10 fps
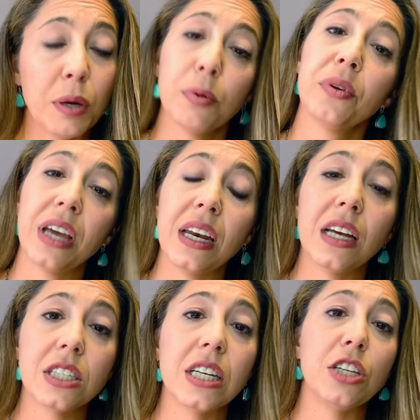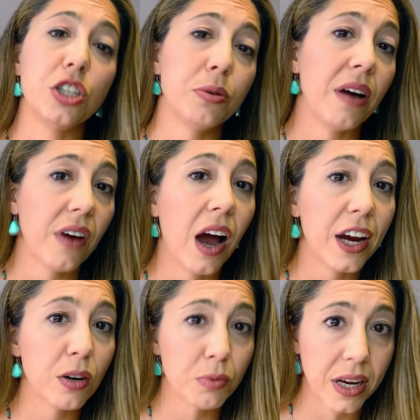people with A D H D do have a
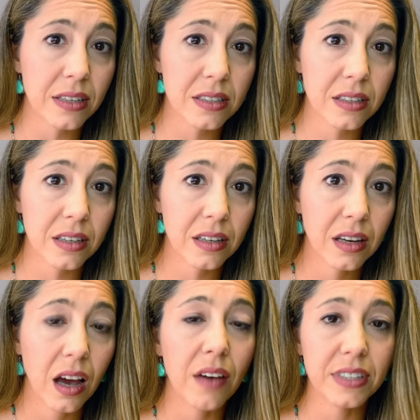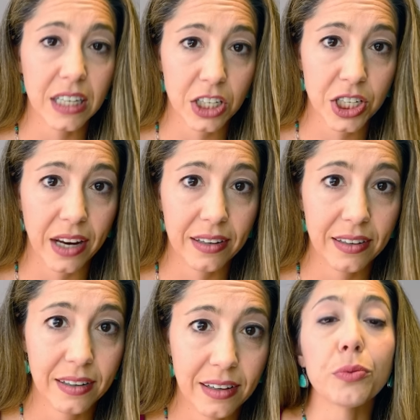higher risk of addiction.
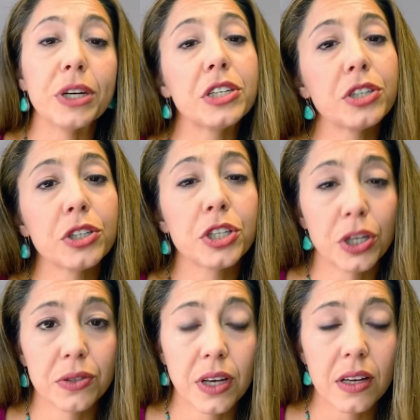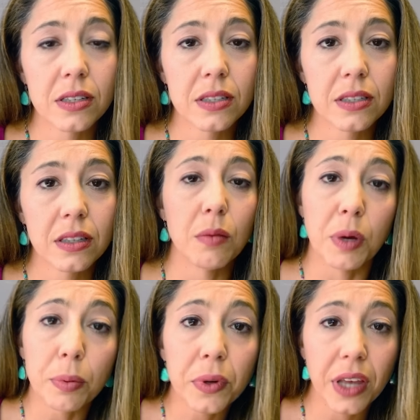The research shows us that
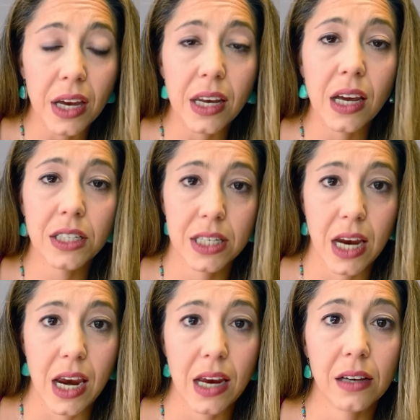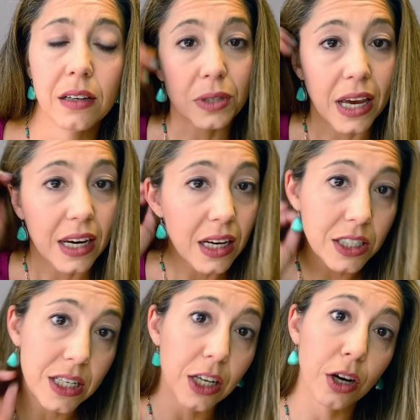people with A D H D, whose A D
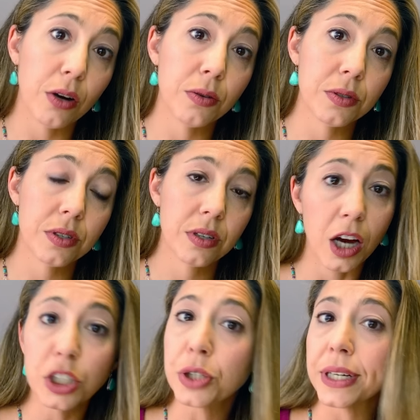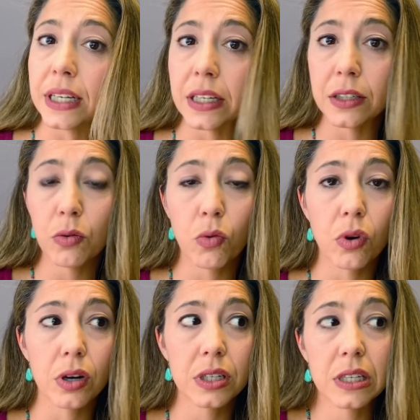H D goes untreated
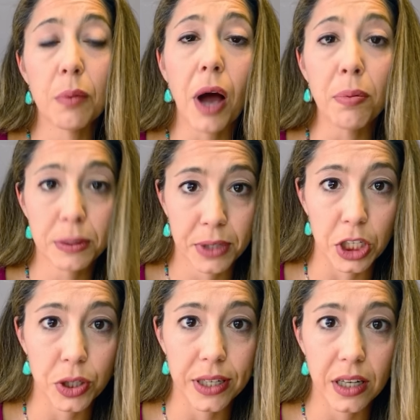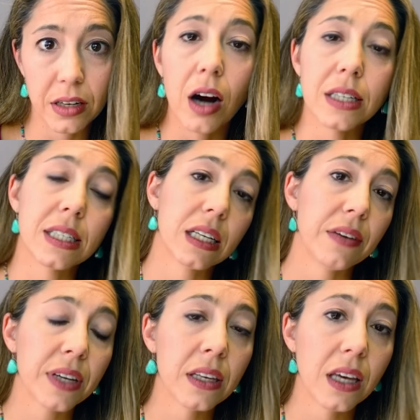or suboptimally treated, are at
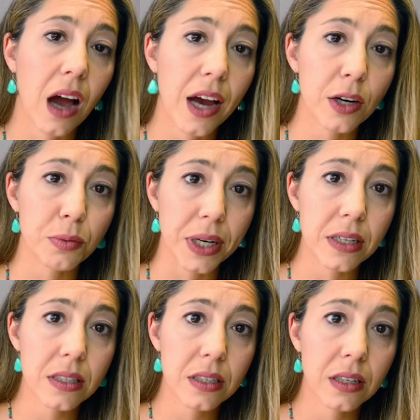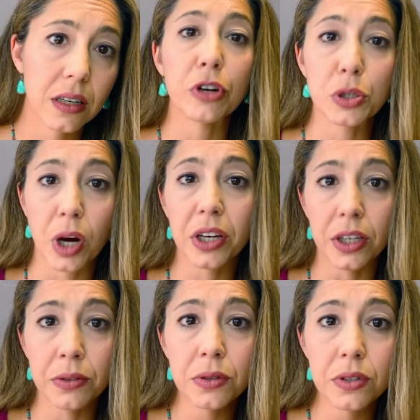significantly higher risk for drug
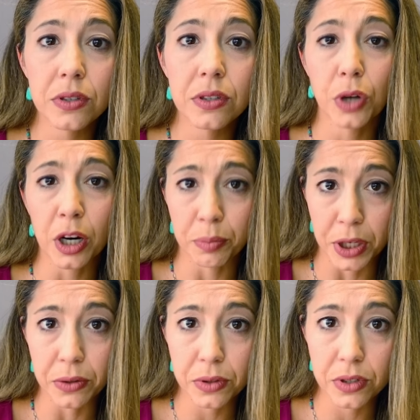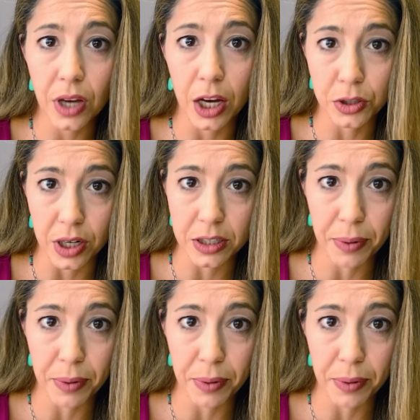use, drug abuse, and drug